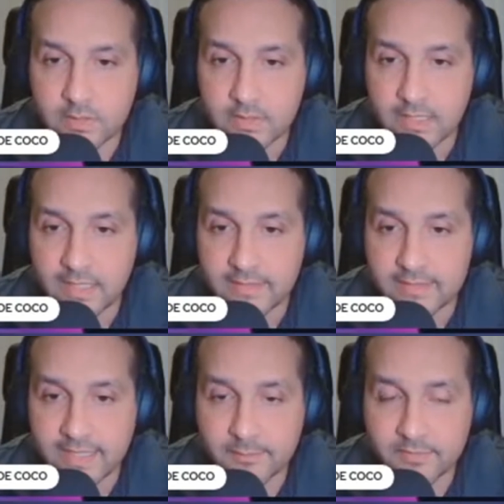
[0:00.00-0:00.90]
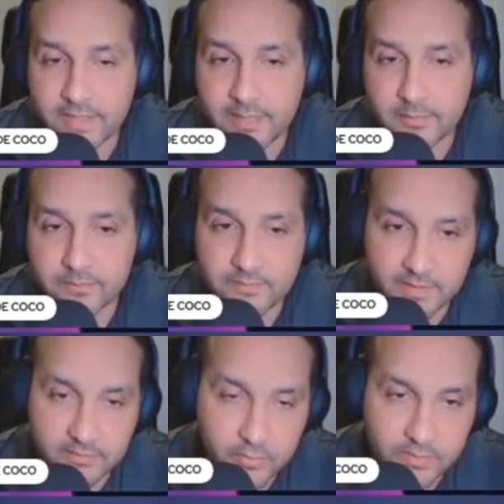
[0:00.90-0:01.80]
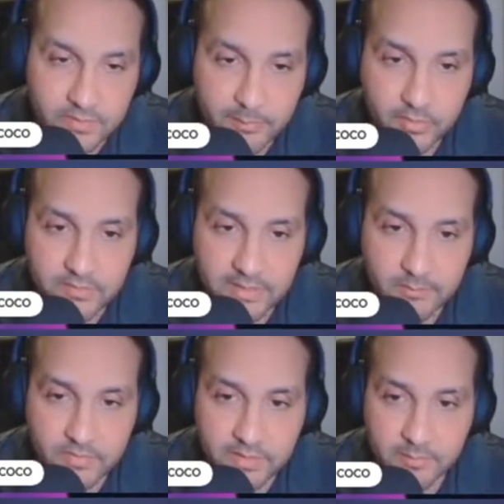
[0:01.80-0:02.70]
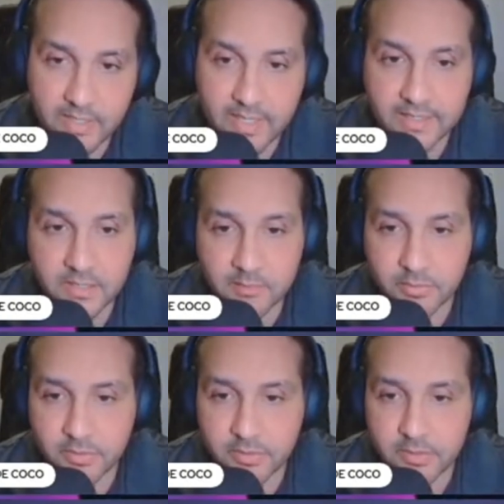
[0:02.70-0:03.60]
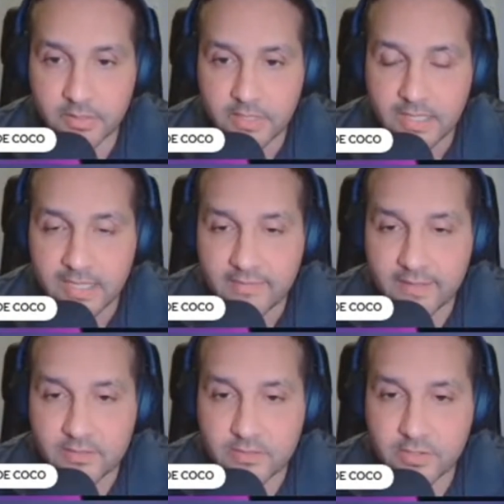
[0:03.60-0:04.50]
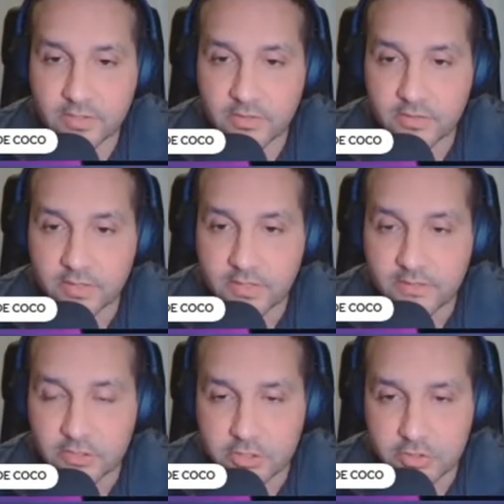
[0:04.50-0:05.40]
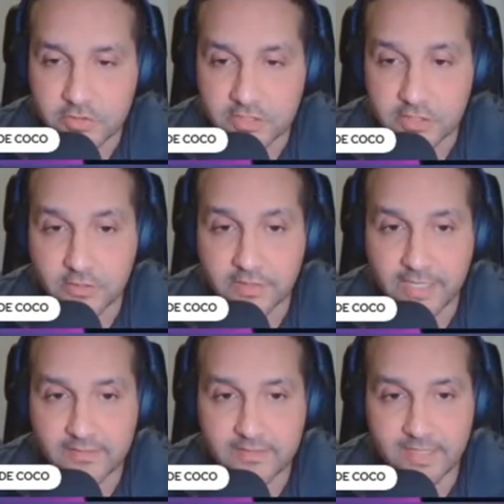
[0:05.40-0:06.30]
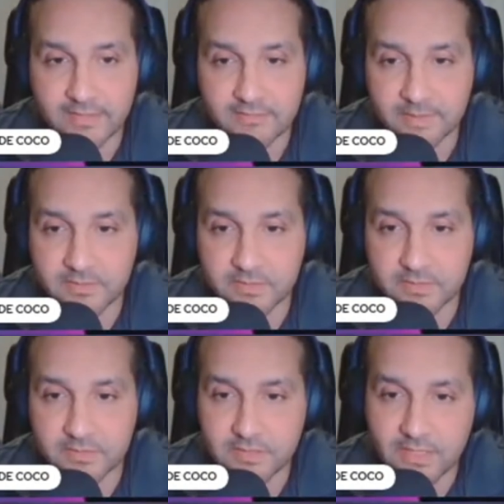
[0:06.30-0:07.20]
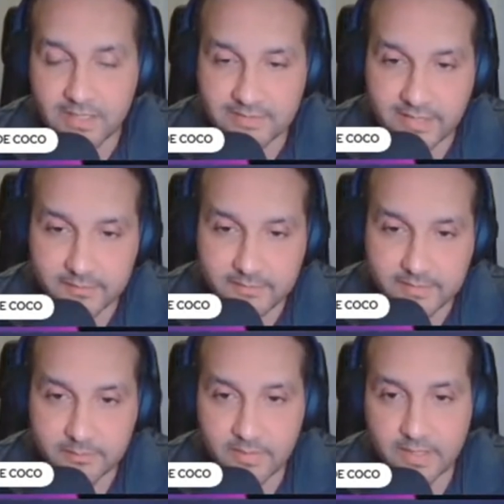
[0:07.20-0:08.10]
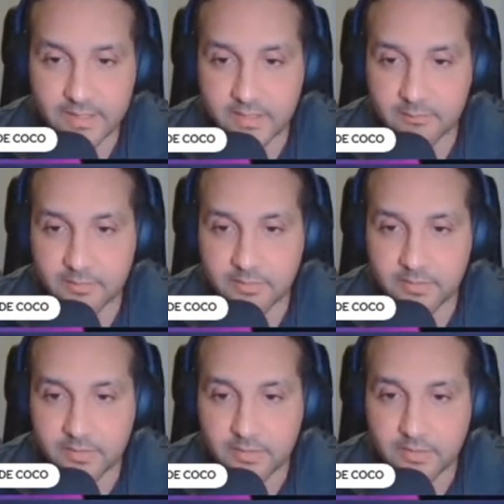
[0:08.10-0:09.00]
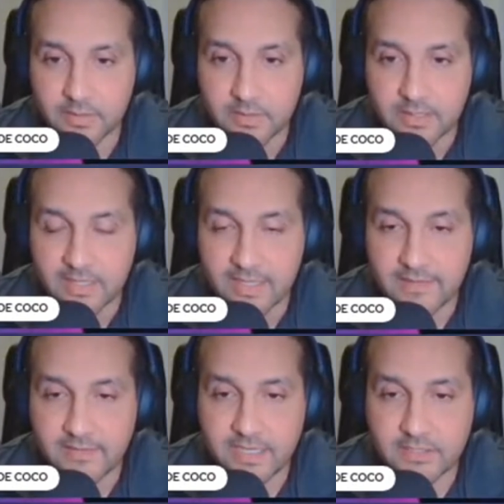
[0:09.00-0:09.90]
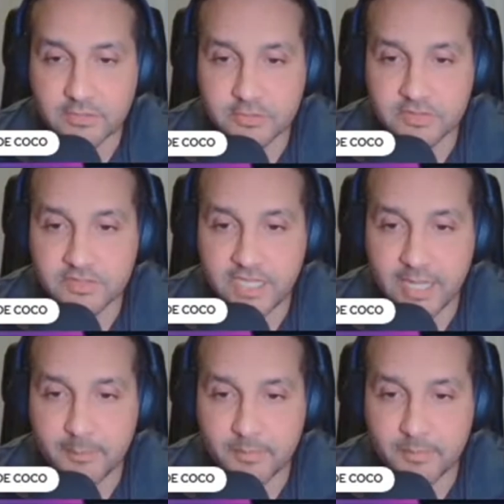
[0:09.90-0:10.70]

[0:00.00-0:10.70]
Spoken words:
a timestamp, that's Uni's epoch timestamp, and a number. And then you hear, did you just hear that? The next message, a timestamp and a number. And then the answer is yep,